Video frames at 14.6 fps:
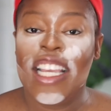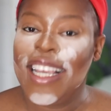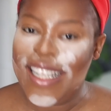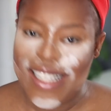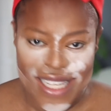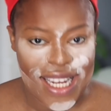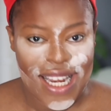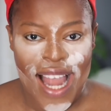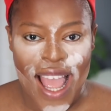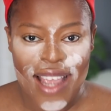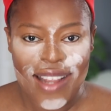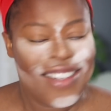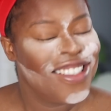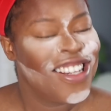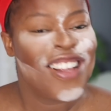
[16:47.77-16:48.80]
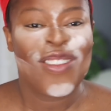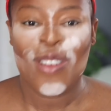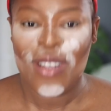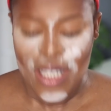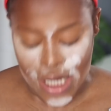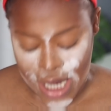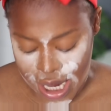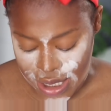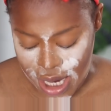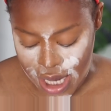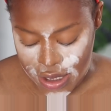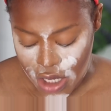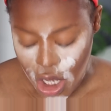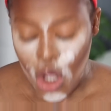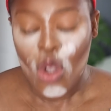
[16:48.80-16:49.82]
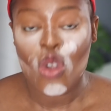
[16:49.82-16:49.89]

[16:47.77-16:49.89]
It's a lie. There's nothing like that.